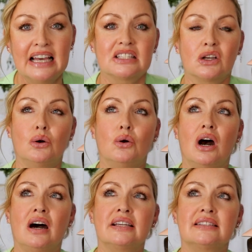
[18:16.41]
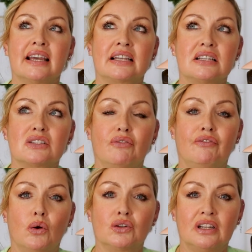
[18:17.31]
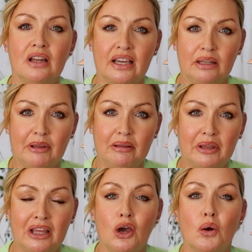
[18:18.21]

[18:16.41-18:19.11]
So I settled for the Locky BB,